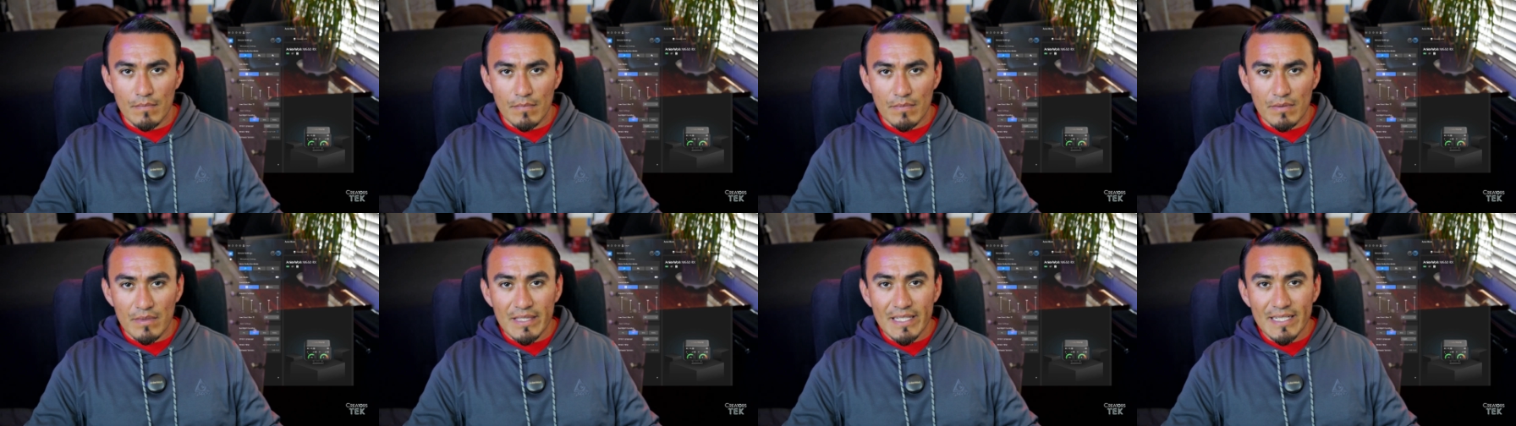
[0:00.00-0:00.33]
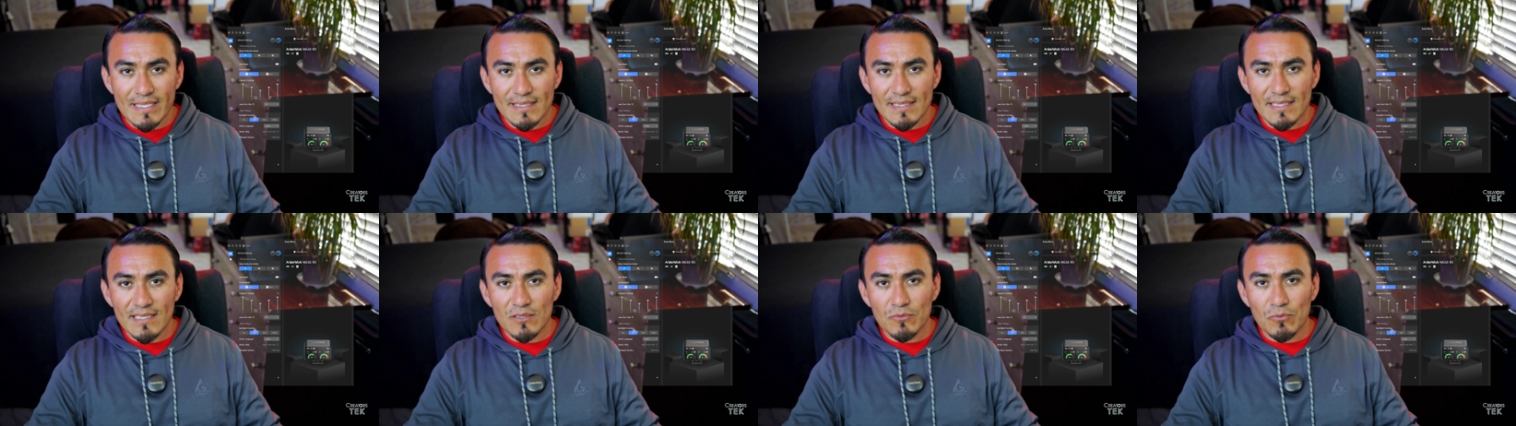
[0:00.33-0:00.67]

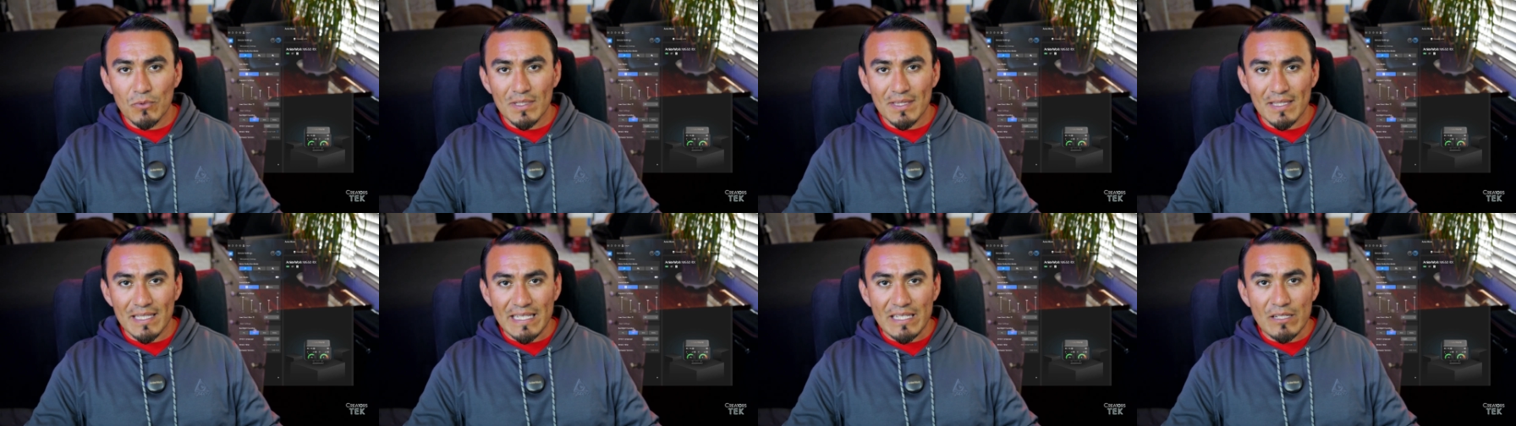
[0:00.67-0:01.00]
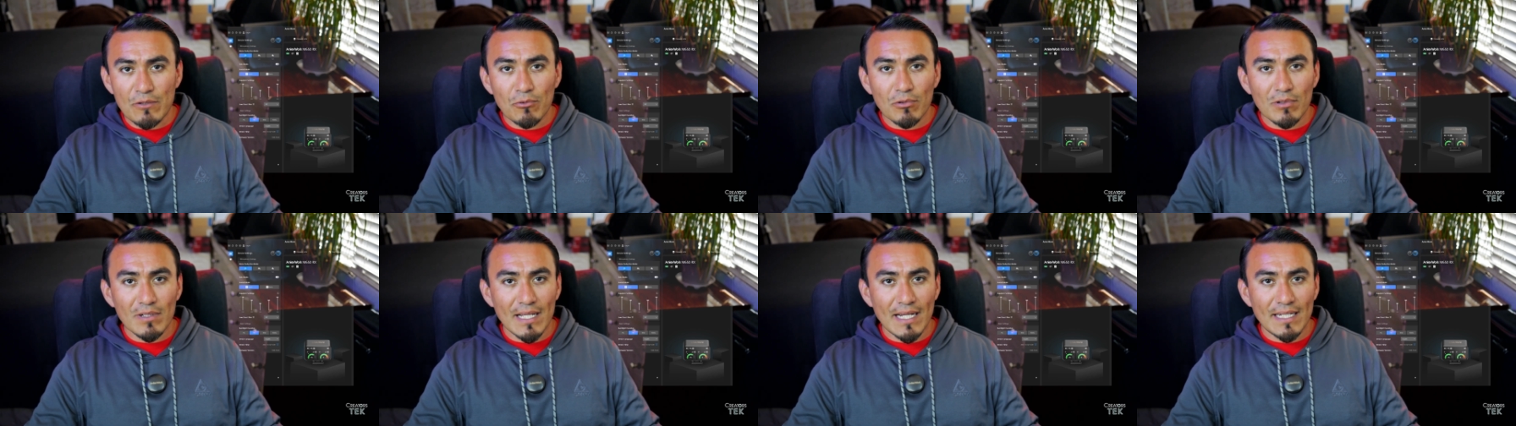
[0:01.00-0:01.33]
This is what the
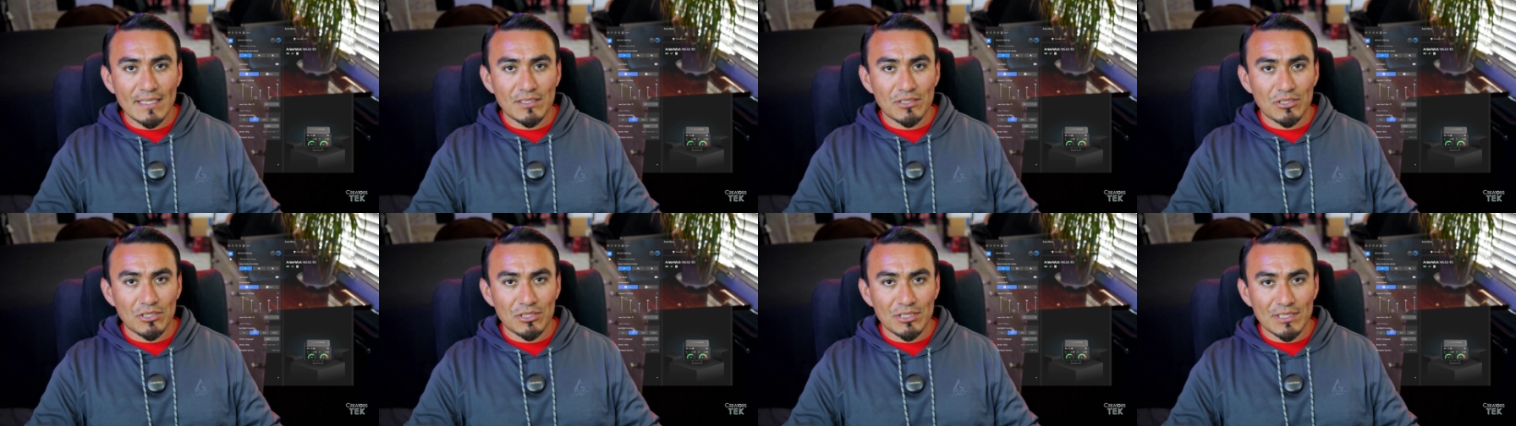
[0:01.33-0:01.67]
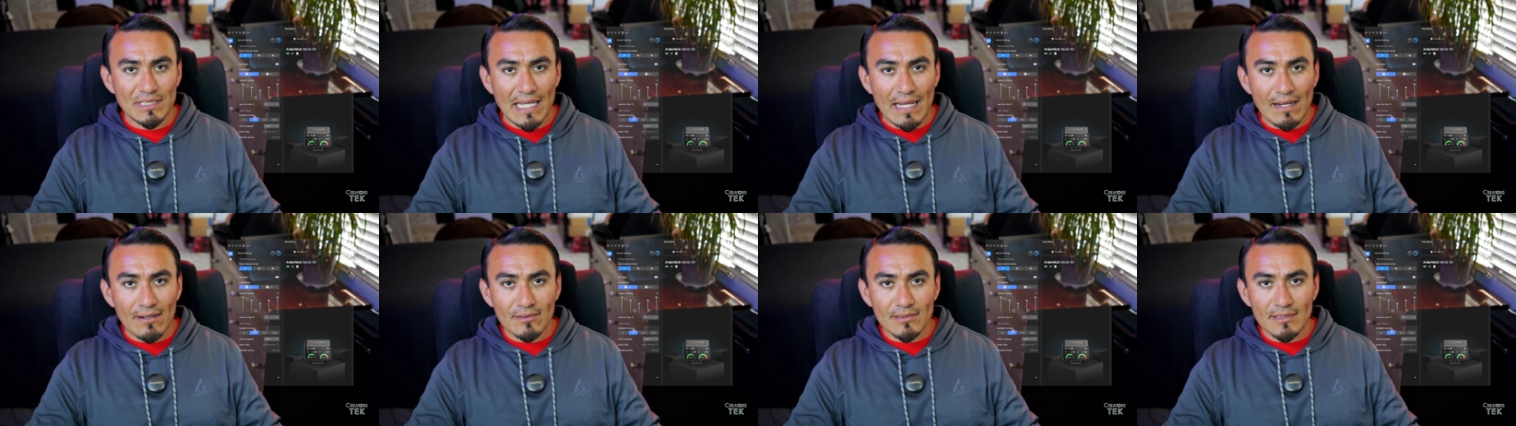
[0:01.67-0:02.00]
equalizer
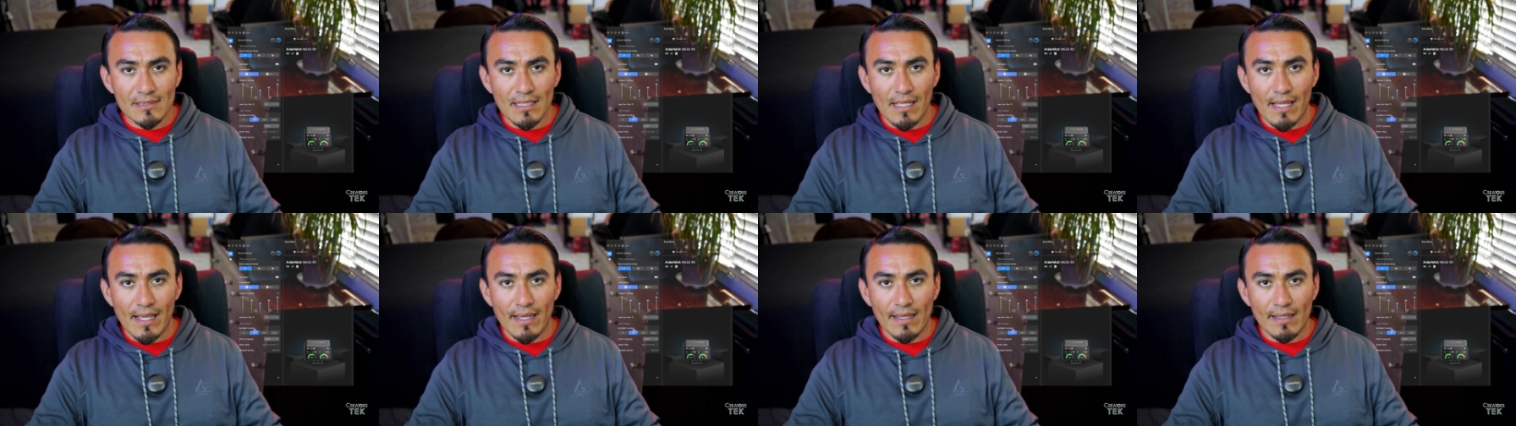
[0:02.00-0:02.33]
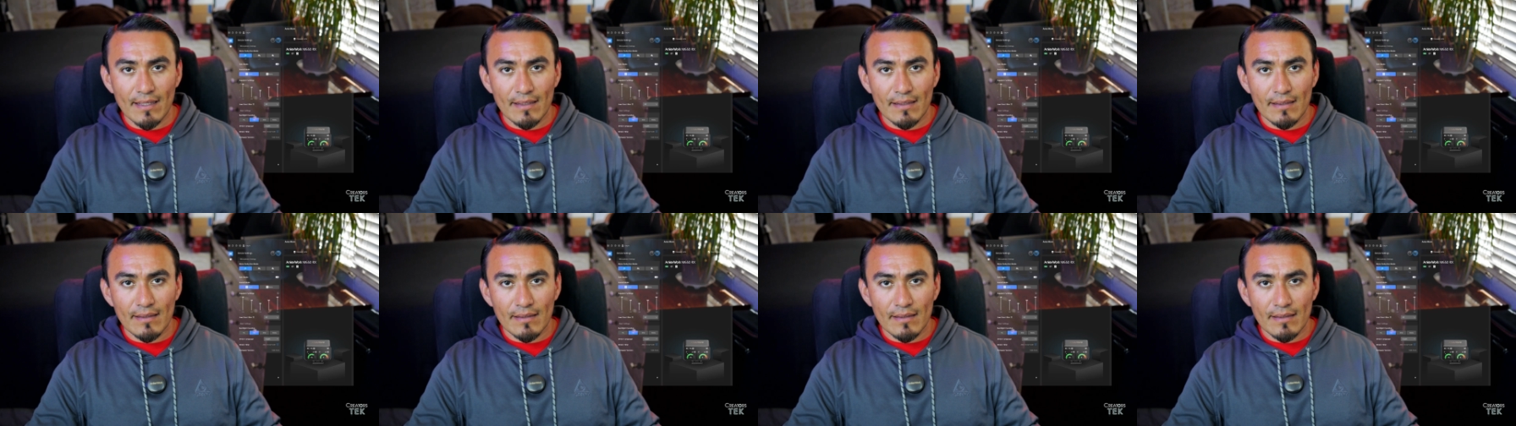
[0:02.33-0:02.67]
sounds
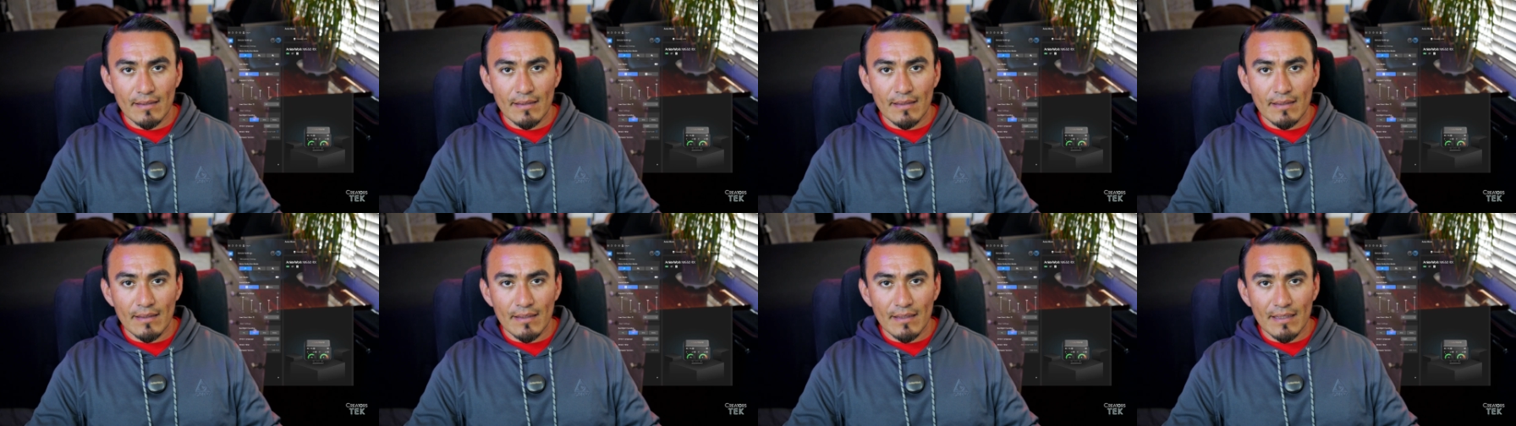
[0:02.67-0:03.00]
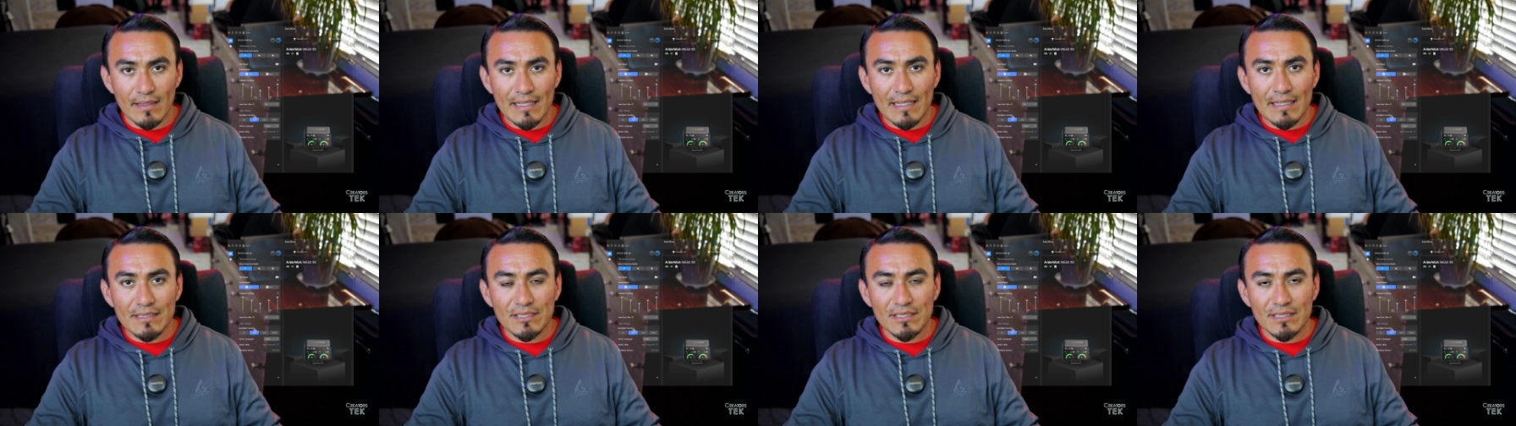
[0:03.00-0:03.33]
like
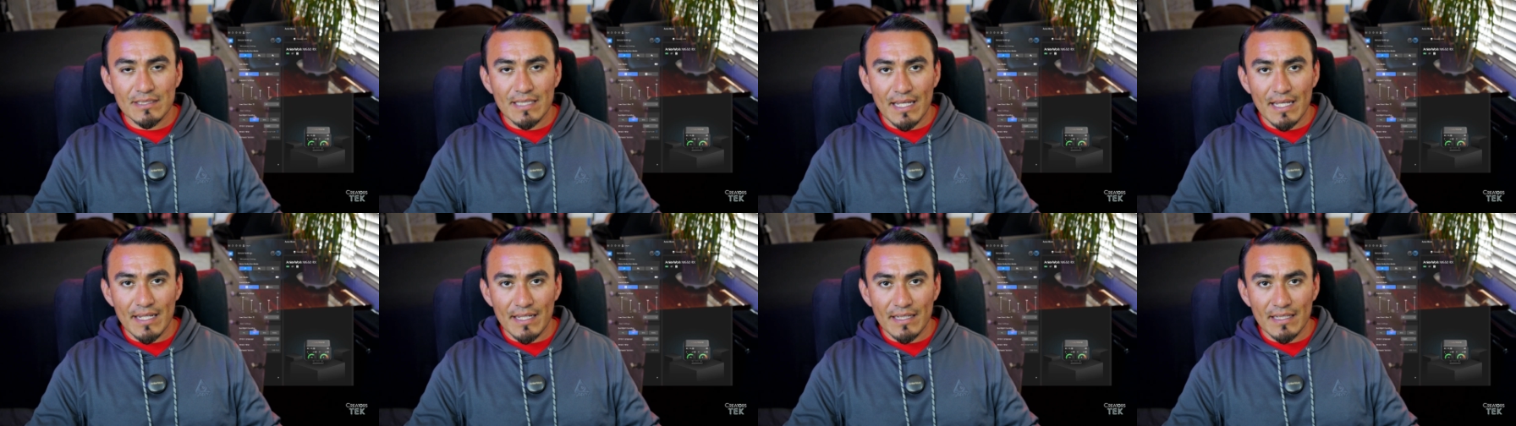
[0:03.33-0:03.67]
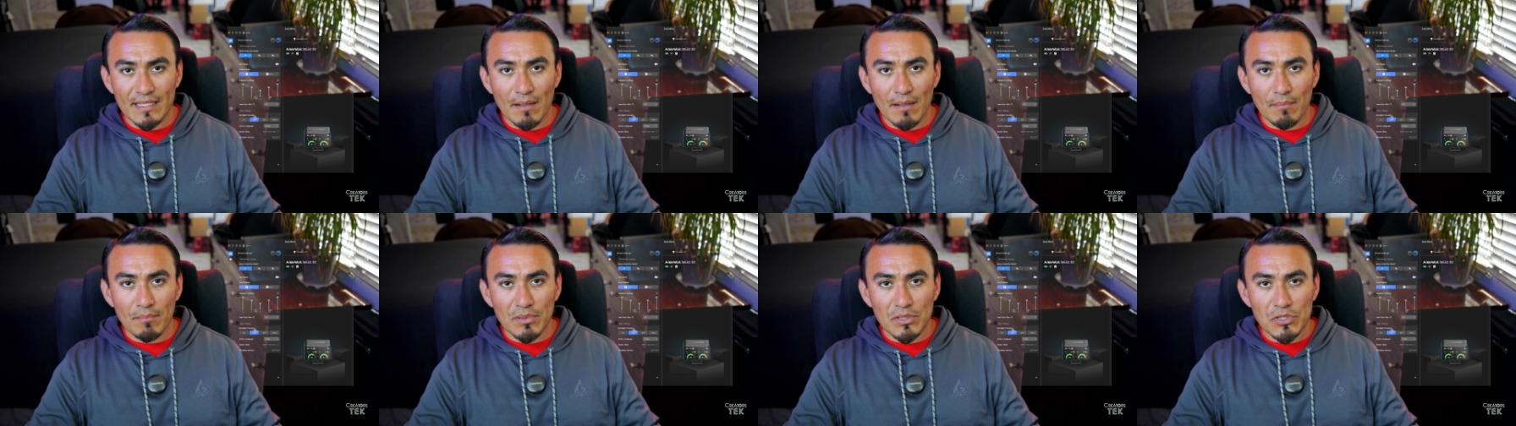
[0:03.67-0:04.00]
in setting
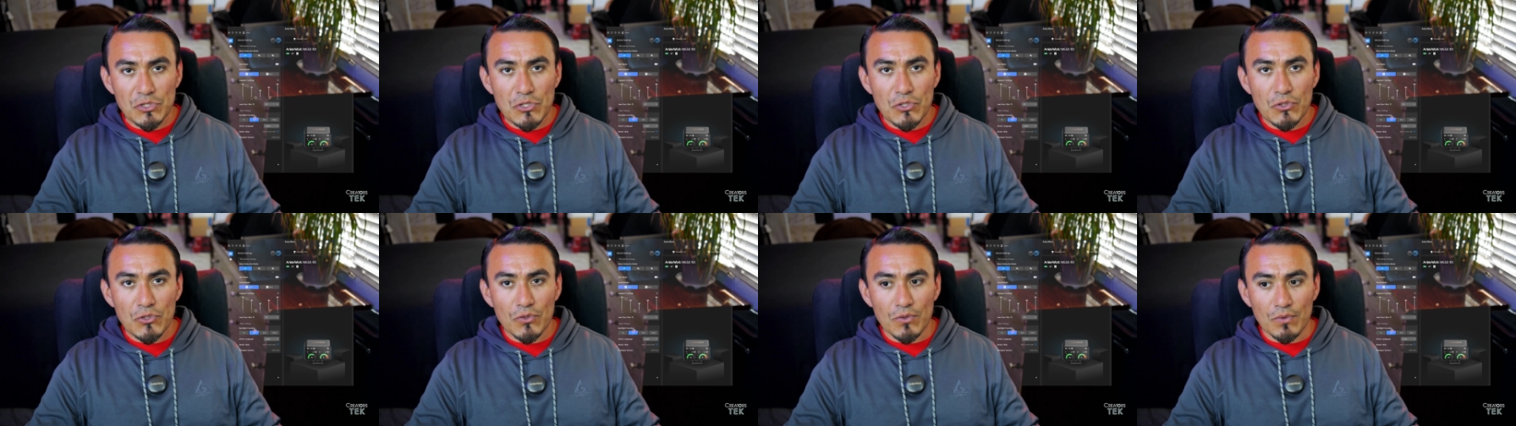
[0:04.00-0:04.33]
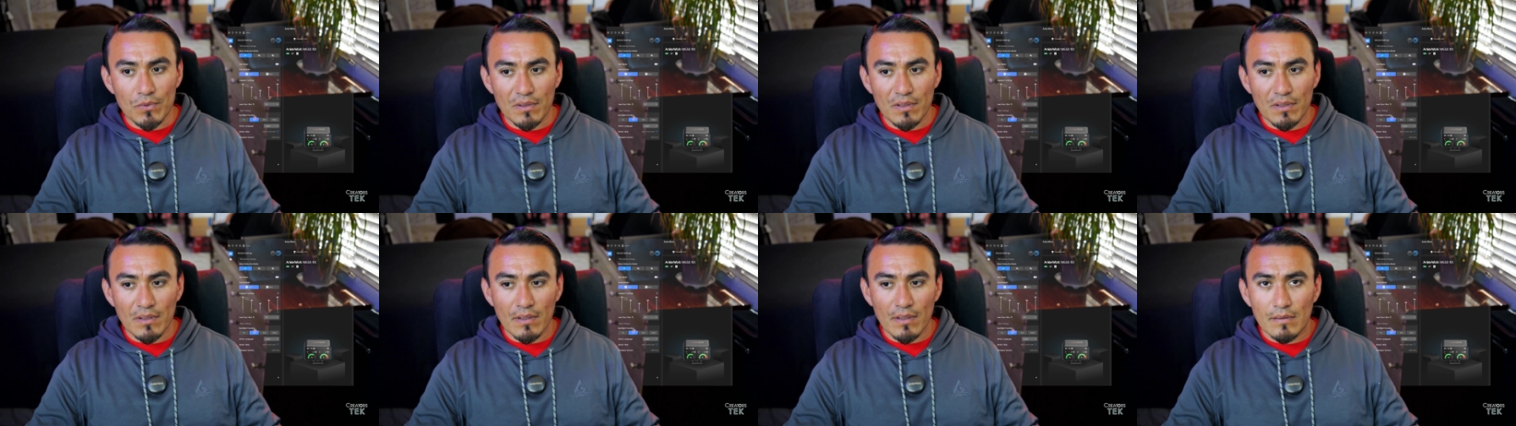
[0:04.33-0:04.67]
number two.